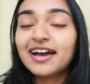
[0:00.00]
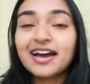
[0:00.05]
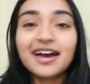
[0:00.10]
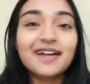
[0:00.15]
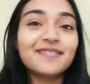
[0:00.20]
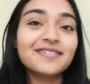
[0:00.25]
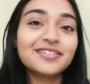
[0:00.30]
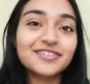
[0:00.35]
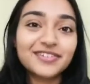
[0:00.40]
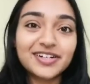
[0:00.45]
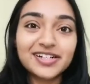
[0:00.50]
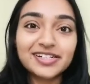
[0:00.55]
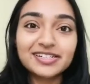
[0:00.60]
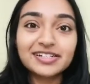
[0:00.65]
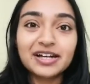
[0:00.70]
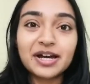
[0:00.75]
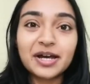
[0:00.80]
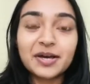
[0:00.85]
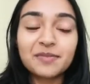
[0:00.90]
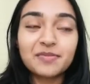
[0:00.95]
have a great
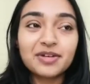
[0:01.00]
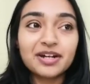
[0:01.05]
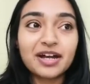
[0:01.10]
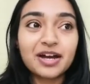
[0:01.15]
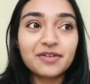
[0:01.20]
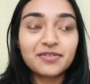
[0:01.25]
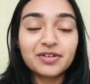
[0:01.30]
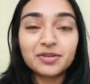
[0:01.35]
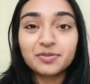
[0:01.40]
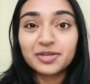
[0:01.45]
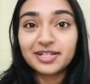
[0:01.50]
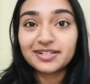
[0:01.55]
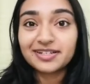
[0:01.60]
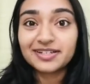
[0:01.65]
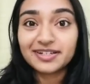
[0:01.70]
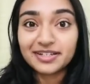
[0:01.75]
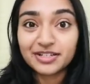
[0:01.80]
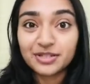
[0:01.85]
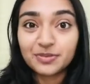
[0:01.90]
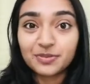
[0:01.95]
time and have an
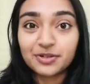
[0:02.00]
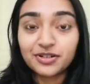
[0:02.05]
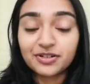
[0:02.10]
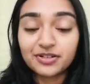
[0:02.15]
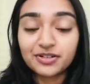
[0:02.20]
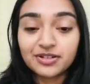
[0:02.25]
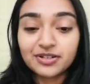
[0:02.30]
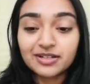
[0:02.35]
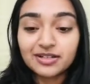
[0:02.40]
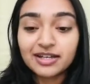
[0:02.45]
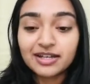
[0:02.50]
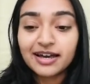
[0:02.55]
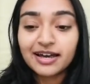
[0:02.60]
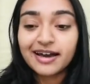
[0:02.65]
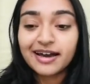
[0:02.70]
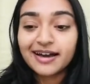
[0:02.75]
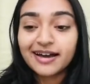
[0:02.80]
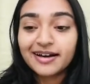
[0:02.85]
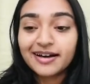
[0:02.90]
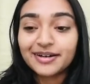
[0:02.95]
amazing experience.
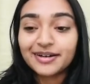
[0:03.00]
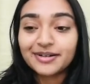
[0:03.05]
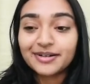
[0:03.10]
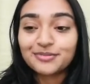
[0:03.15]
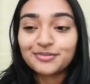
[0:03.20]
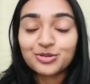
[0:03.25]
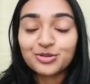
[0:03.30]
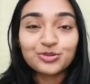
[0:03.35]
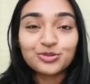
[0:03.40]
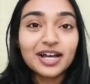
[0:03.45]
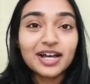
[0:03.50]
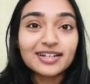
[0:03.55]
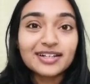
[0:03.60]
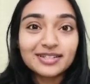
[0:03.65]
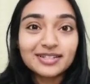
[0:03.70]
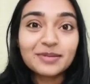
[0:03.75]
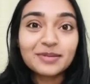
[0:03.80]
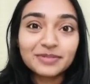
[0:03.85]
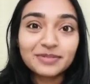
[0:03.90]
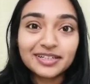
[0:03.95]
So that's
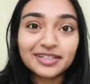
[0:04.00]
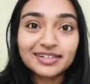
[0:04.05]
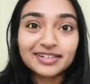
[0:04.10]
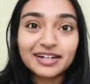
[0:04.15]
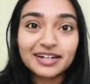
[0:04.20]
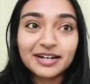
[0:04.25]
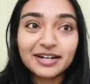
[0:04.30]
something that